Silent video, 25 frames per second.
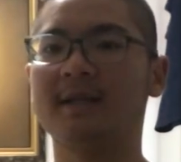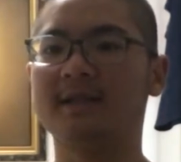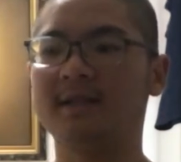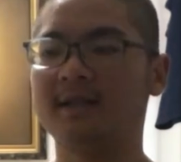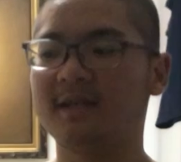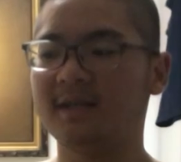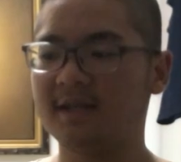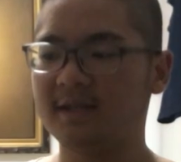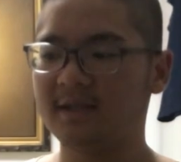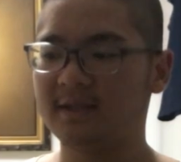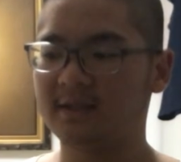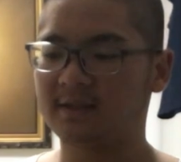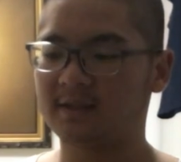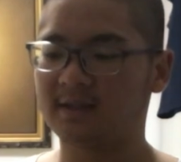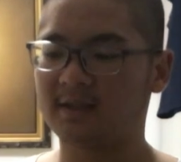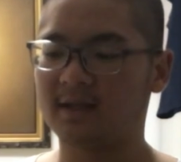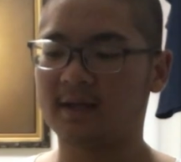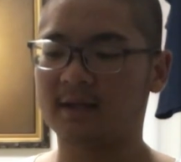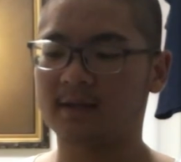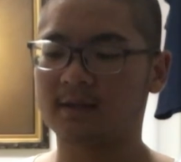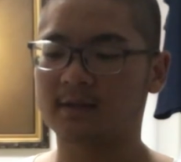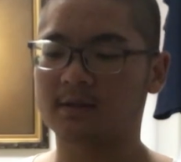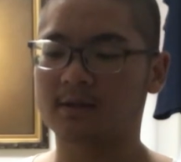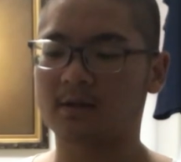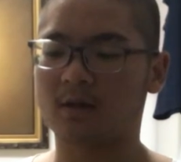these
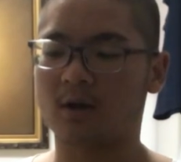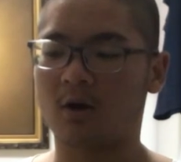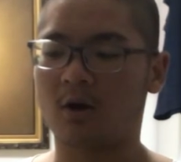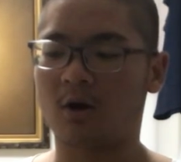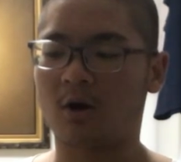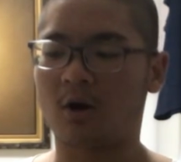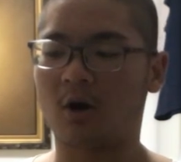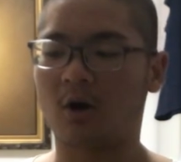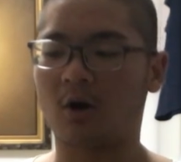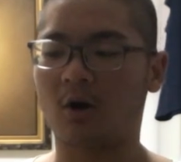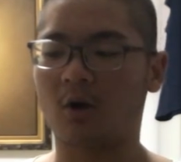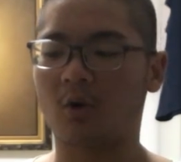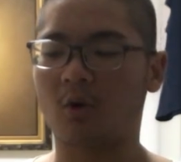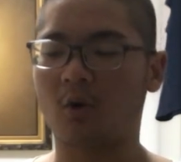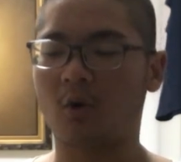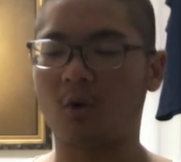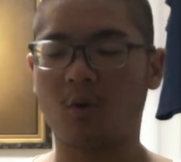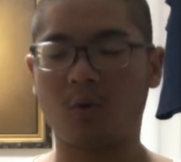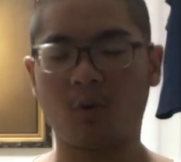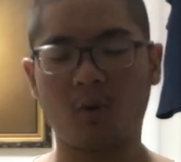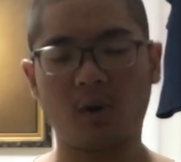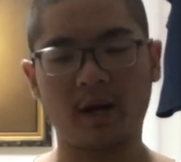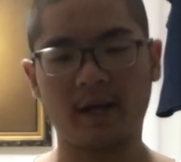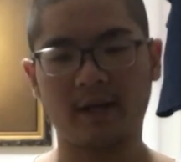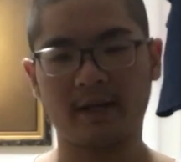things are
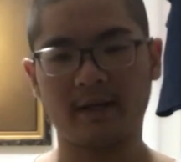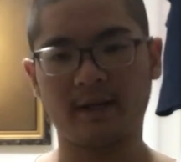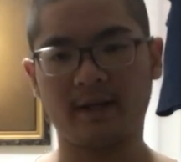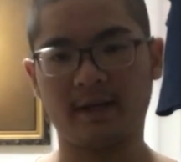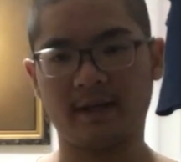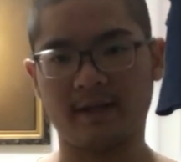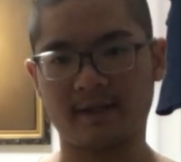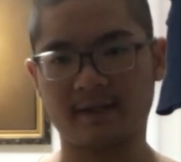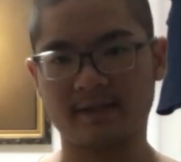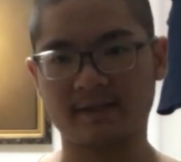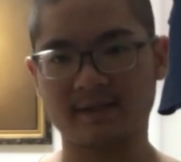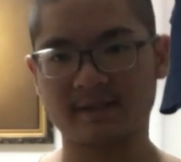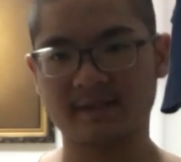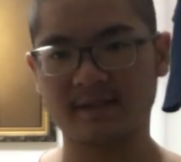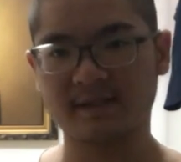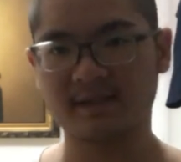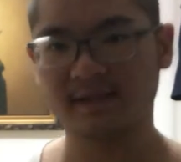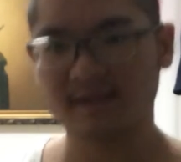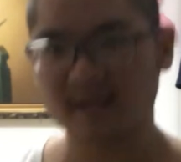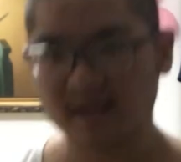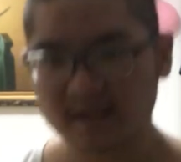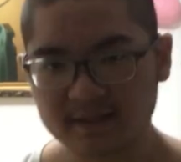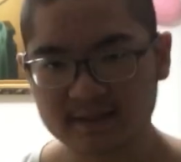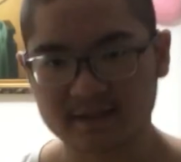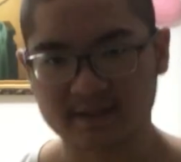quite
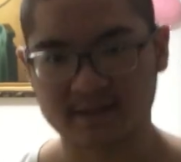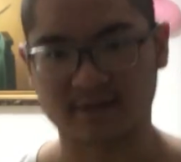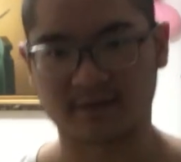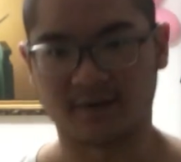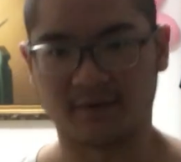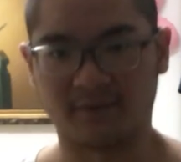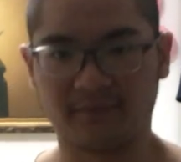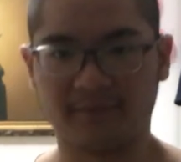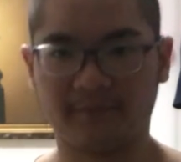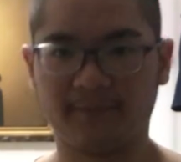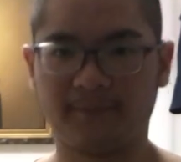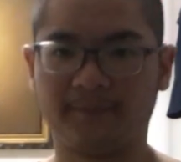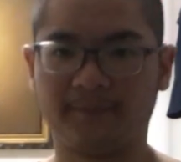extensive.